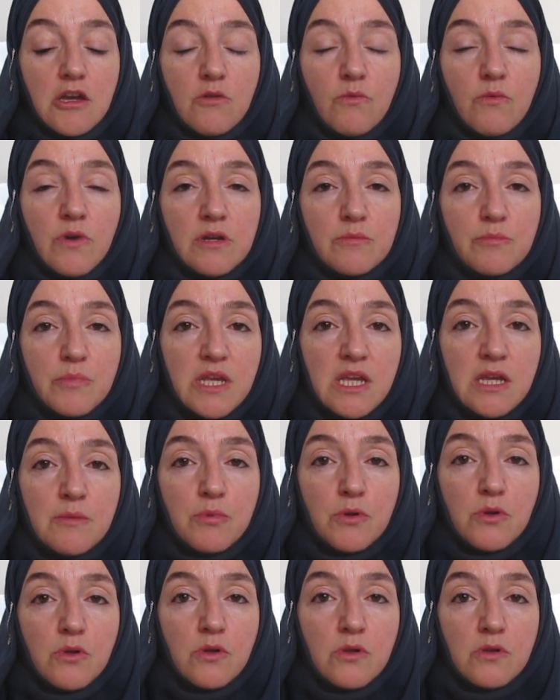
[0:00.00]
when
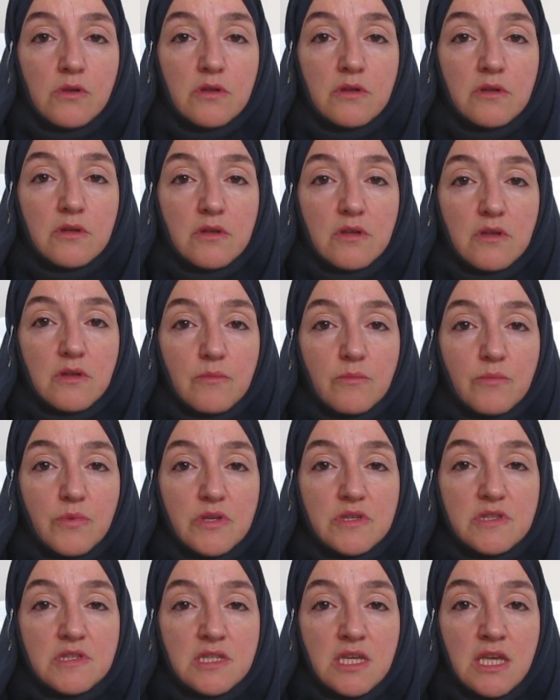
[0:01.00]
people
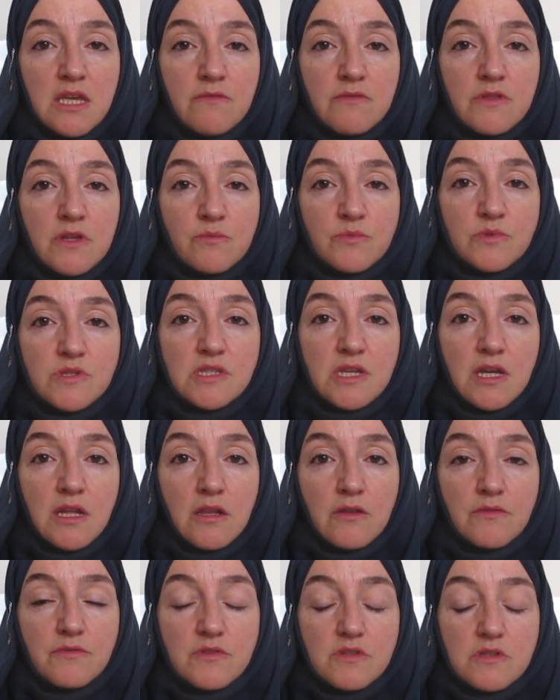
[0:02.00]
perceive
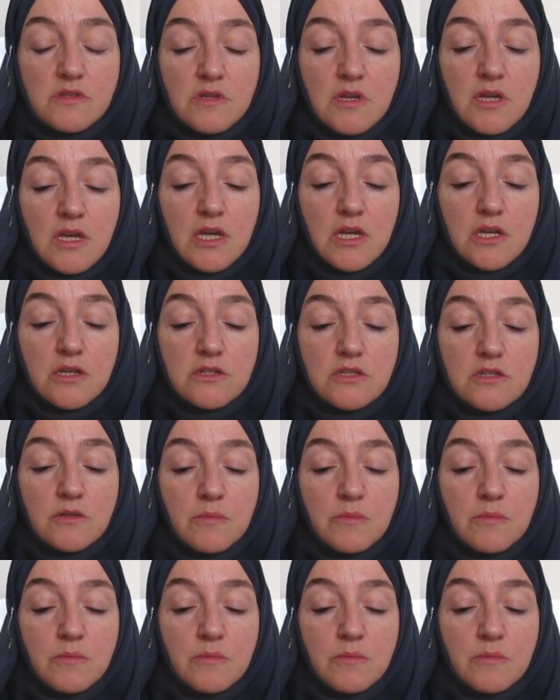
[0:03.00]
themselves to